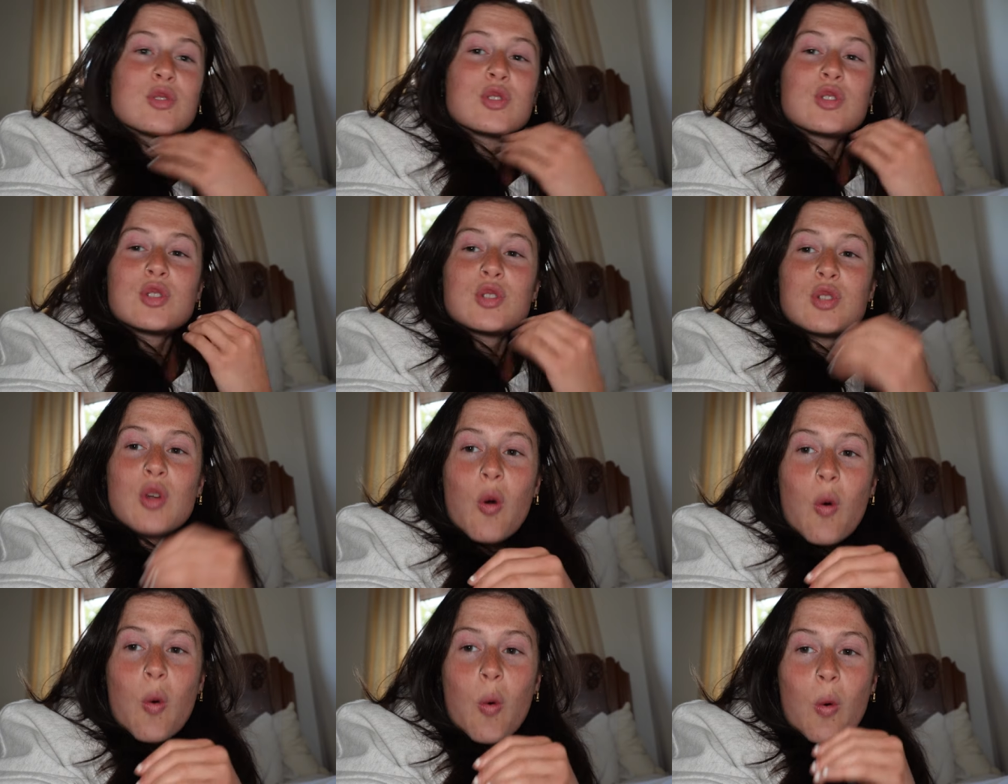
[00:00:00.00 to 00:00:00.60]

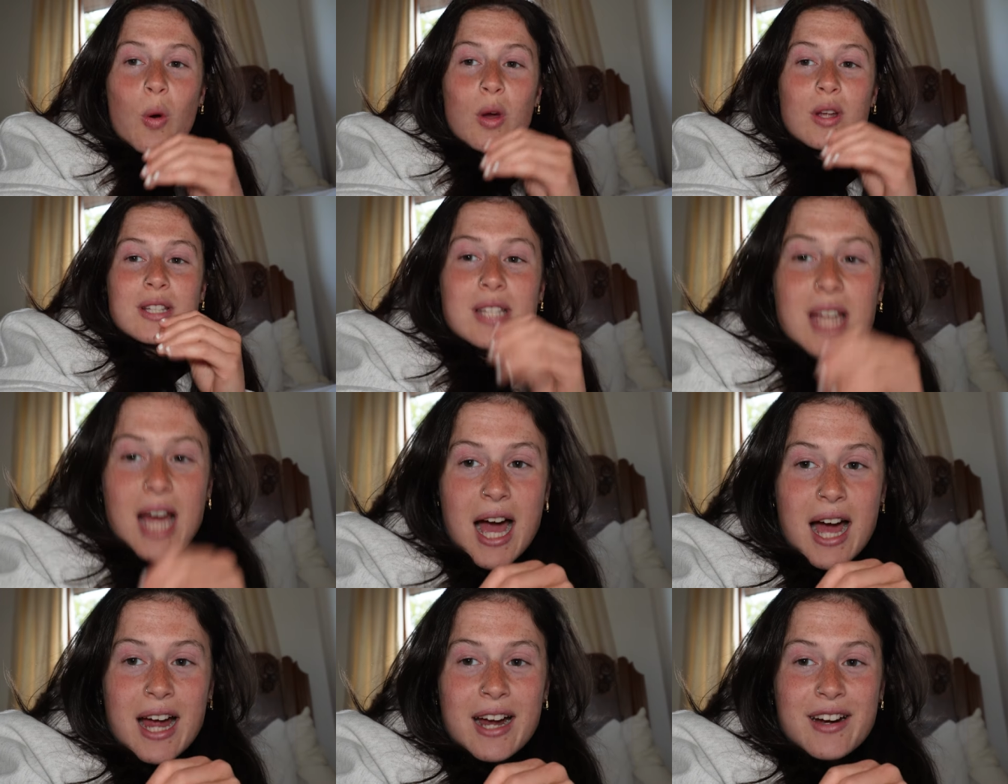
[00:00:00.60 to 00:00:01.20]
so
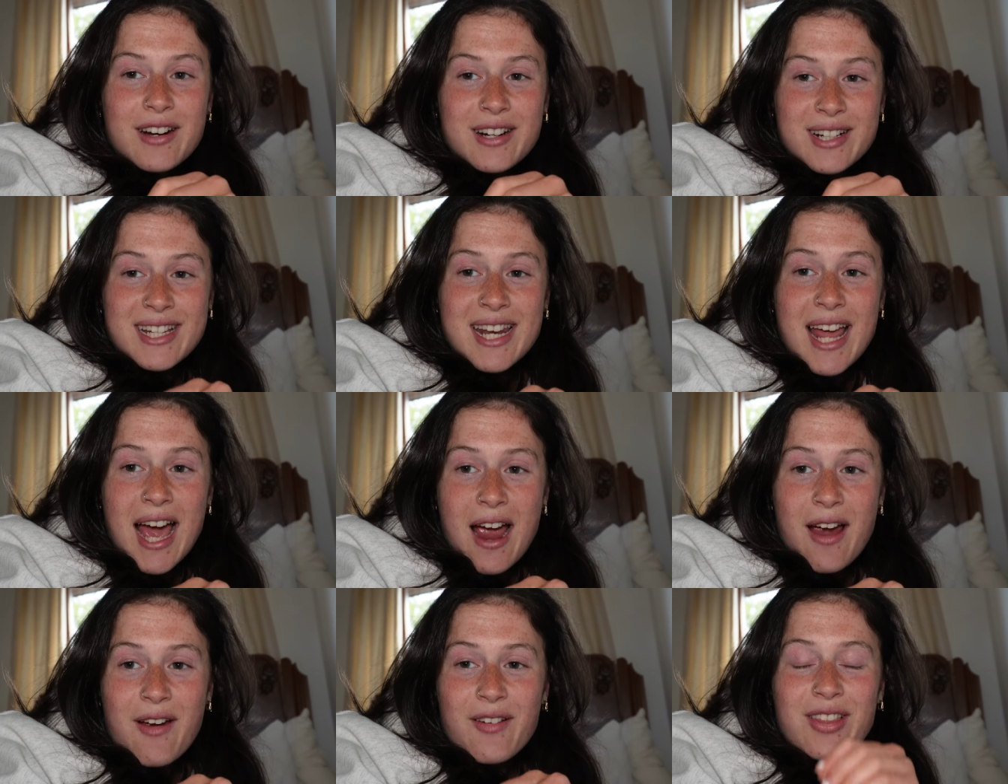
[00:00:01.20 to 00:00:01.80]
tired
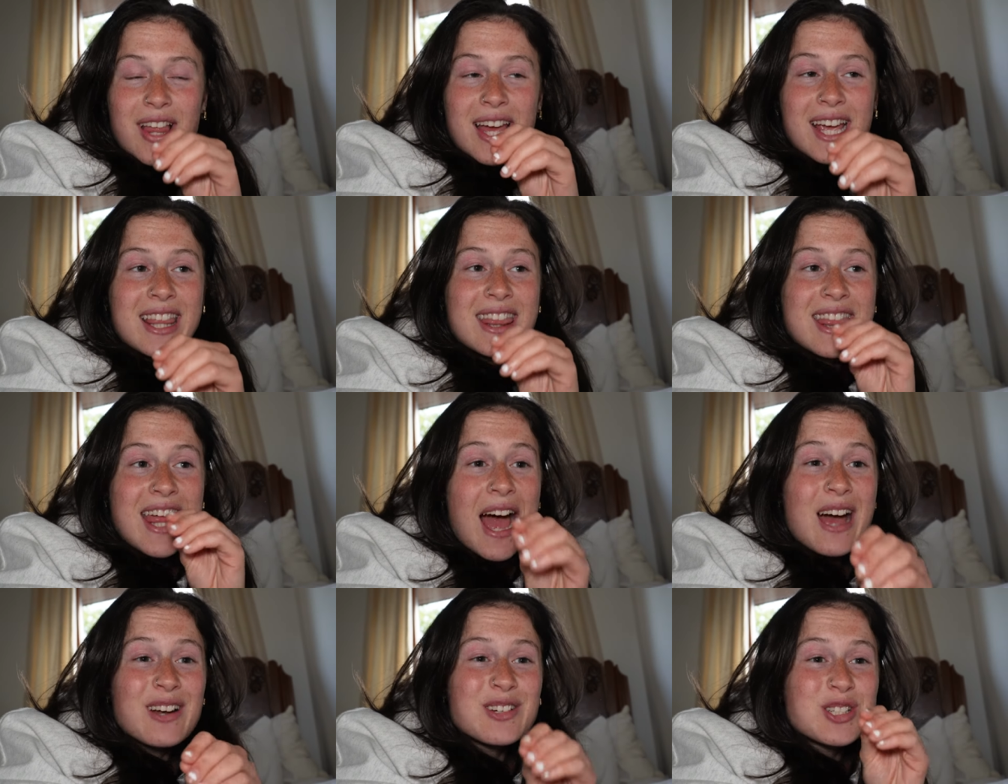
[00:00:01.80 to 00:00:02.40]
now. Like
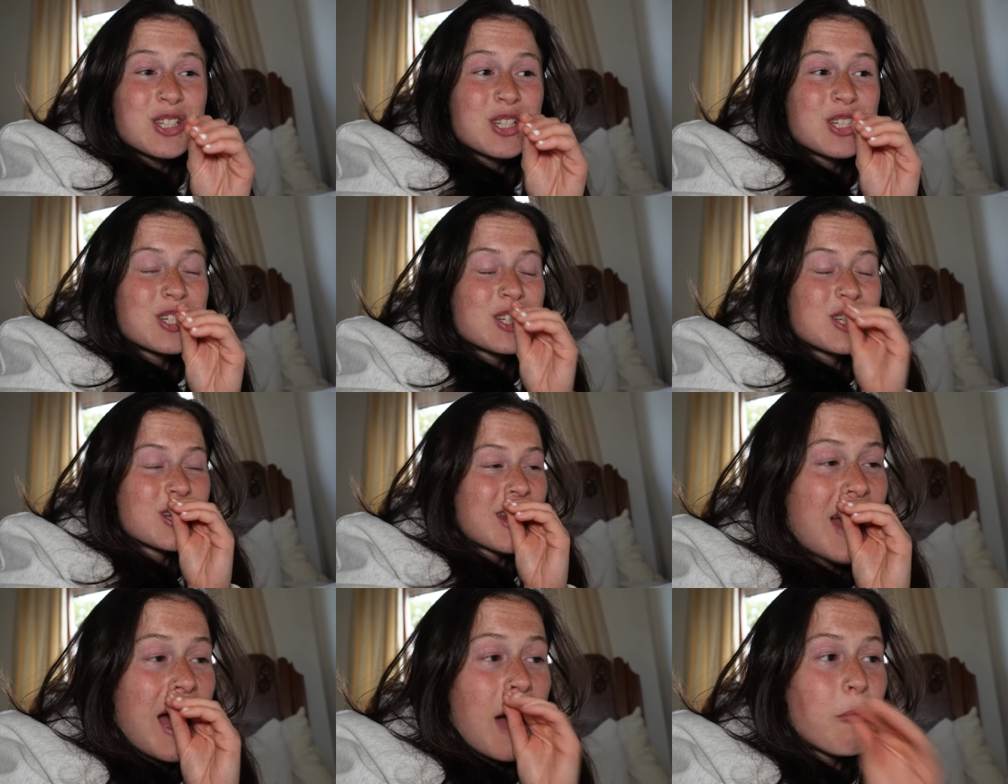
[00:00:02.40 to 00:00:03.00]
that
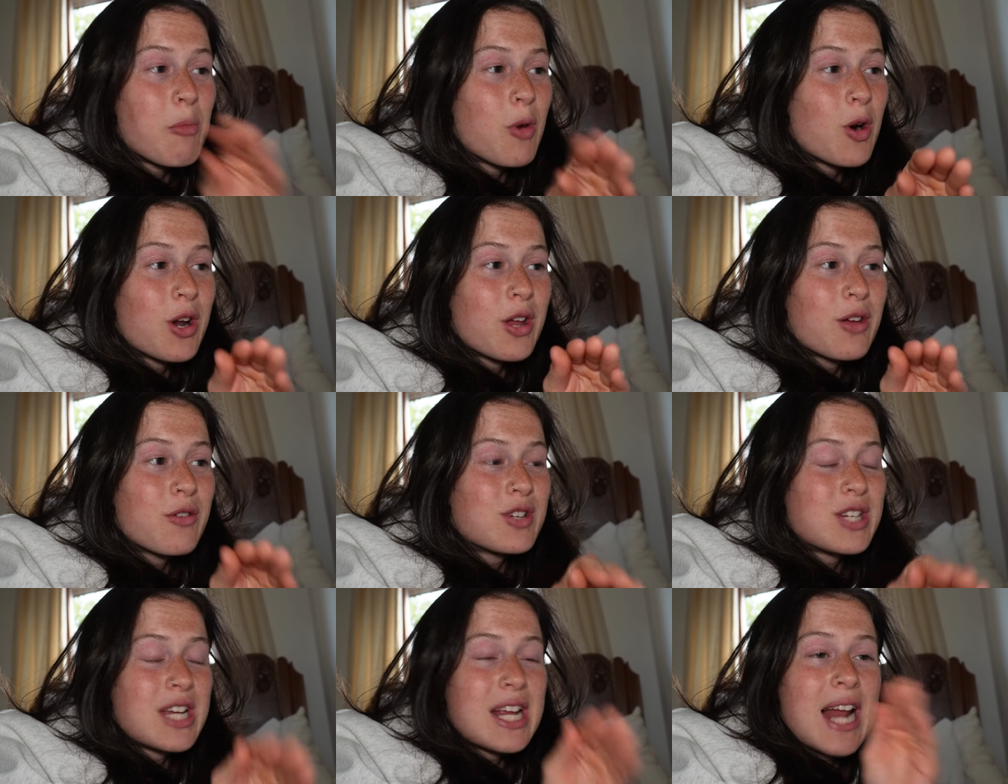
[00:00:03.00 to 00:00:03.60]
morning
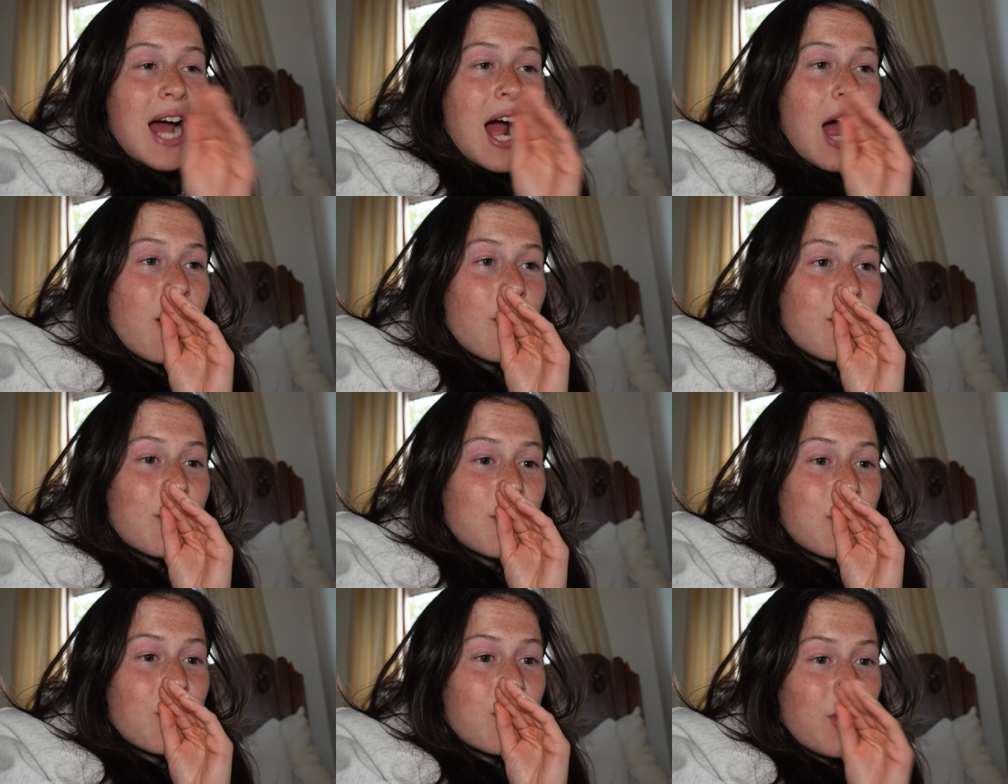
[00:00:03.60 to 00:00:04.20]
routine, I
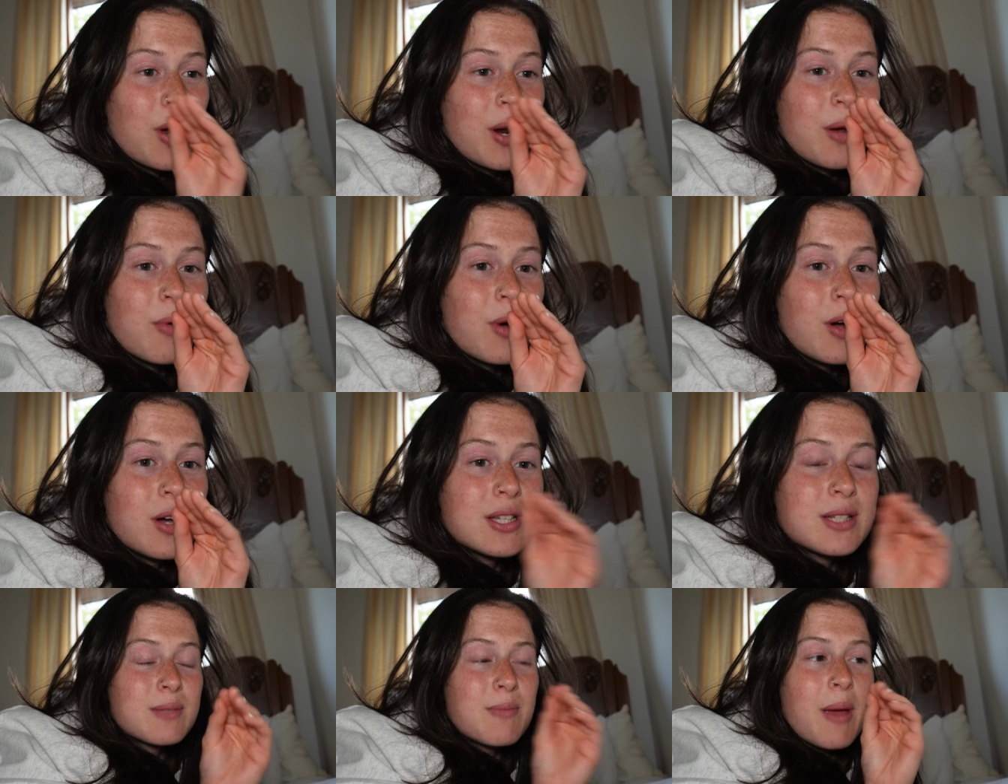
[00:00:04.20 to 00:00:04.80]
don't know what it
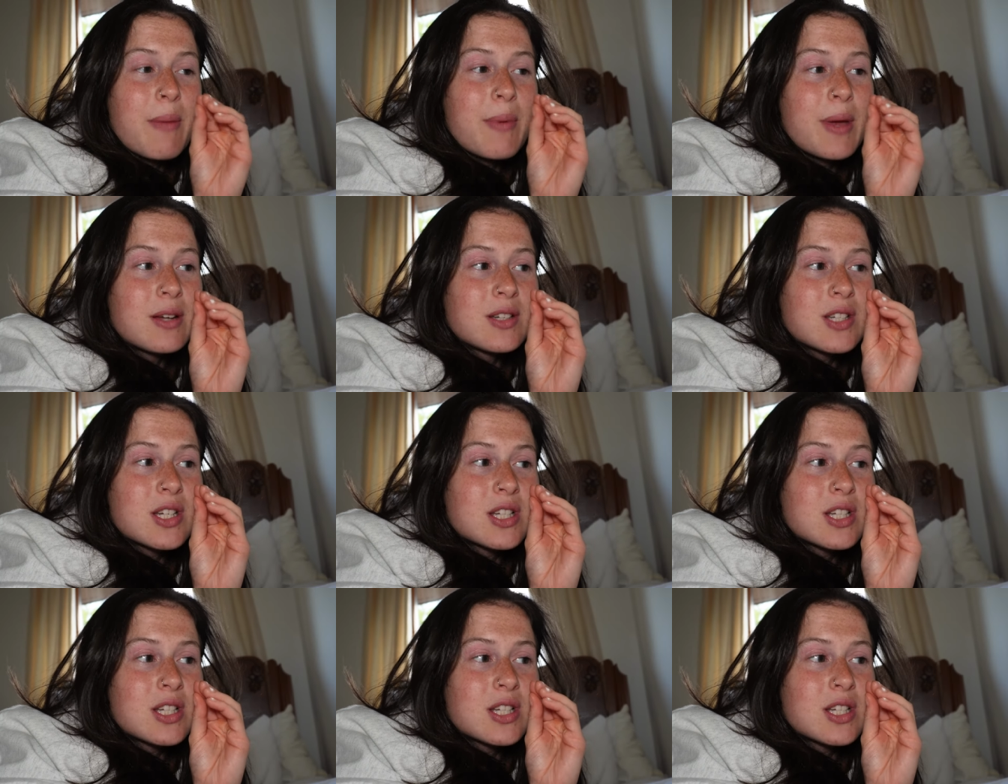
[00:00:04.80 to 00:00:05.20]
was. Maybe it's